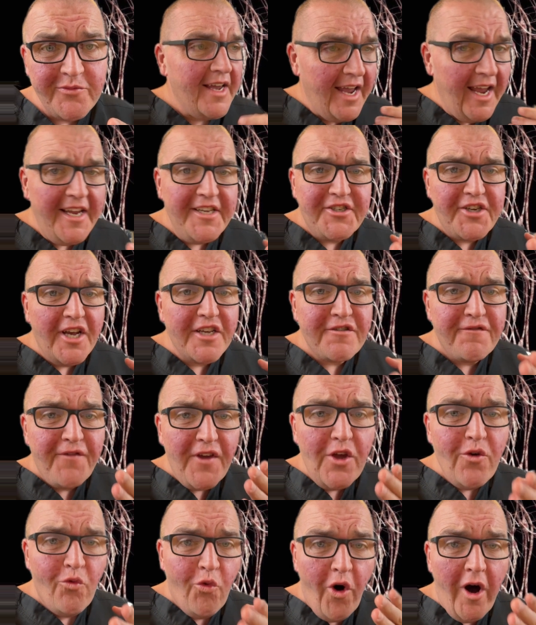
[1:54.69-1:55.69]

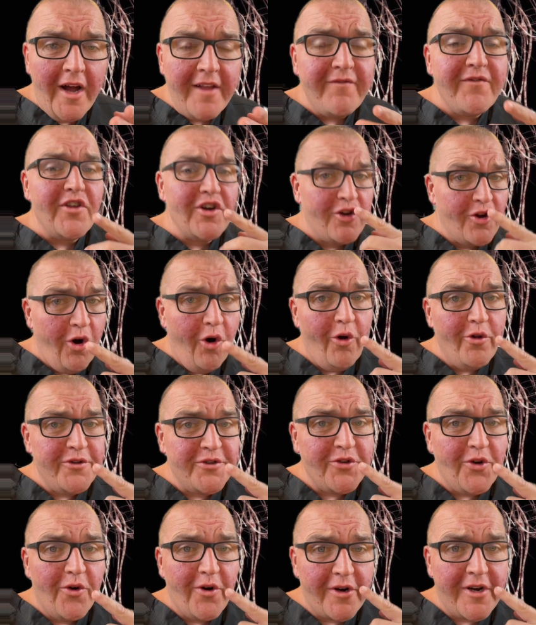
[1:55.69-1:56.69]
HSV1, the cold
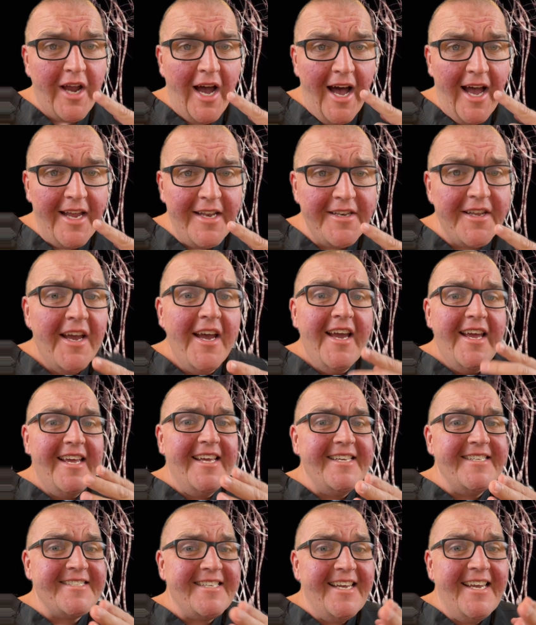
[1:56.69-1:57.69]
sore kind,
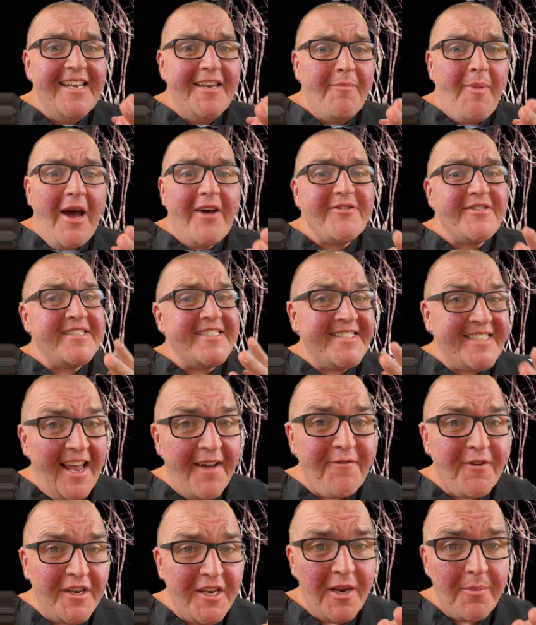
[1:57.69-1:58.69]
is in about
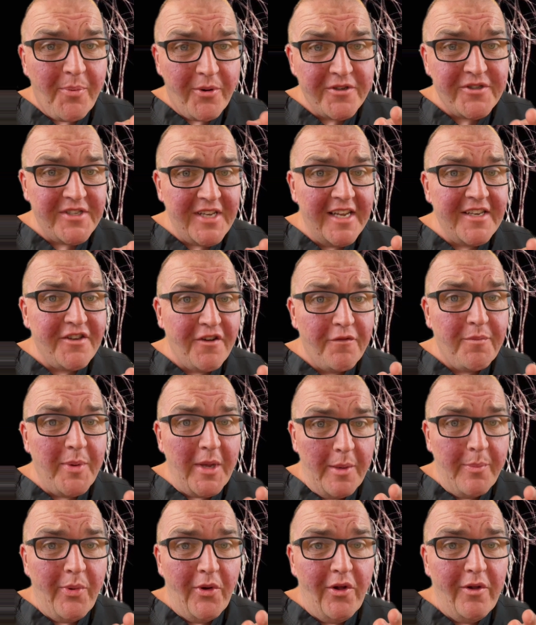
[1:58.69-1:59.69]
70% of
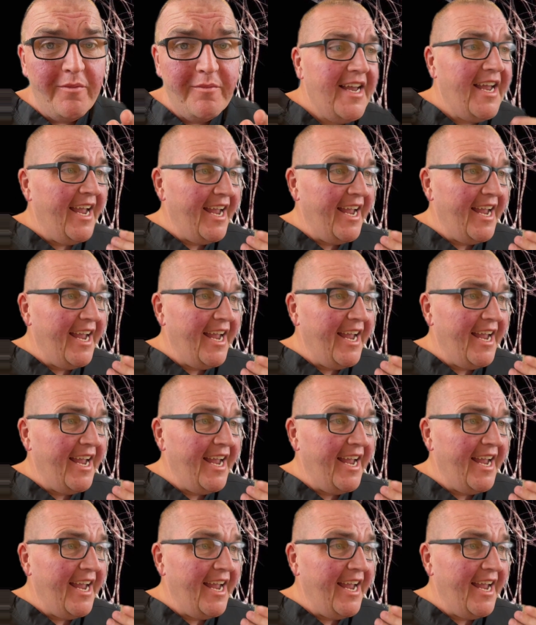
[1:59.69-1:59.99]
people.